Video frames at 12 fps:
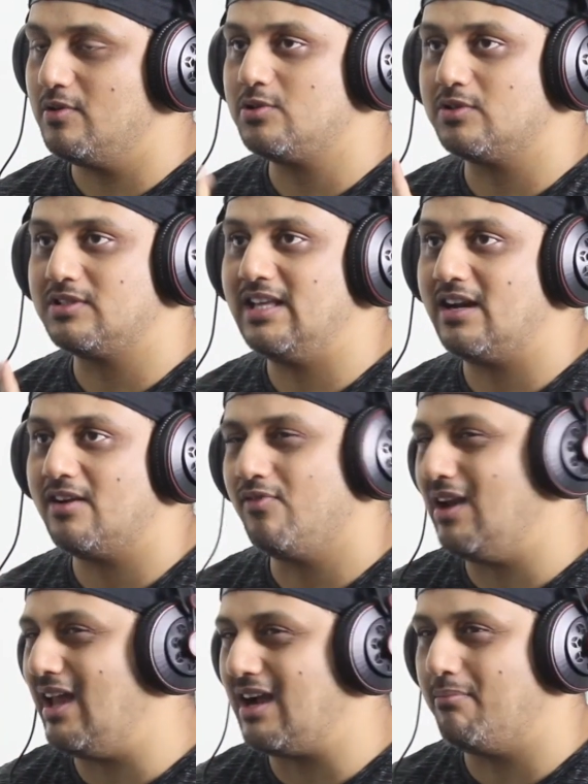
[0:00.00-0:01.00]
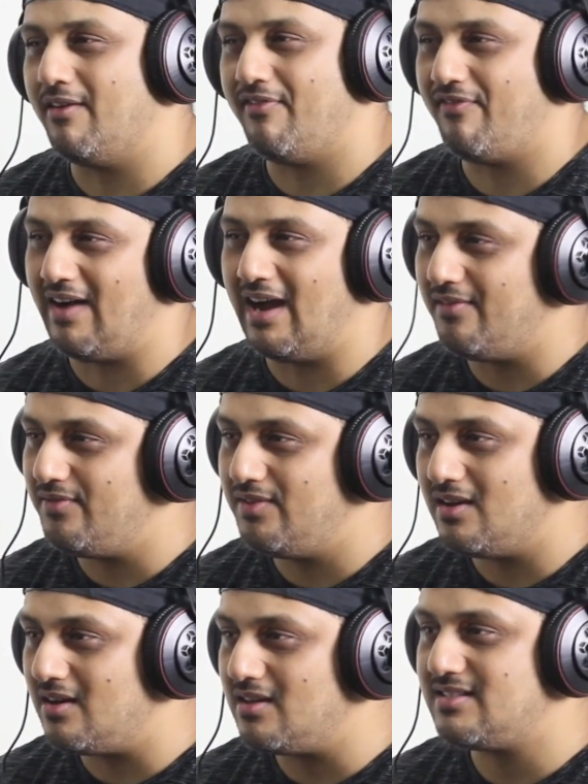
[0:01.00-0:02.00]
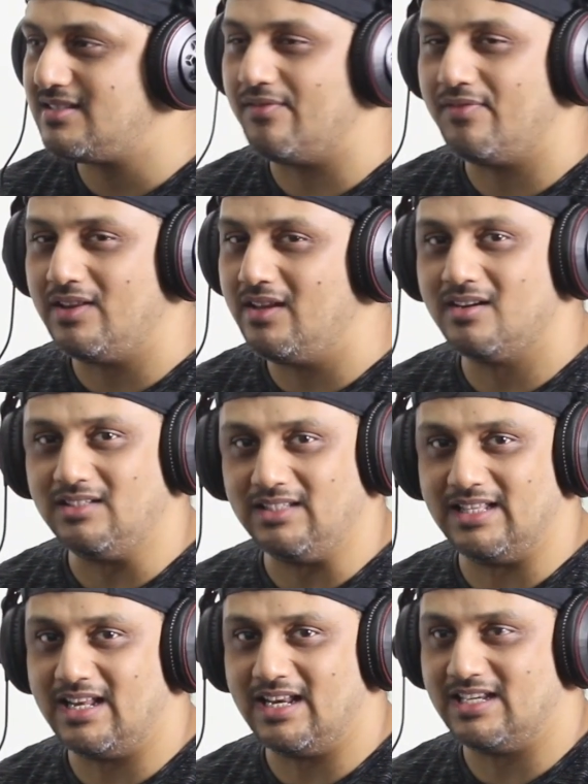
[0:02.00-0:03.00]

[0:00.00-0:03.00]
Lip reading: which was there for like about 5 years, 7 years, and then it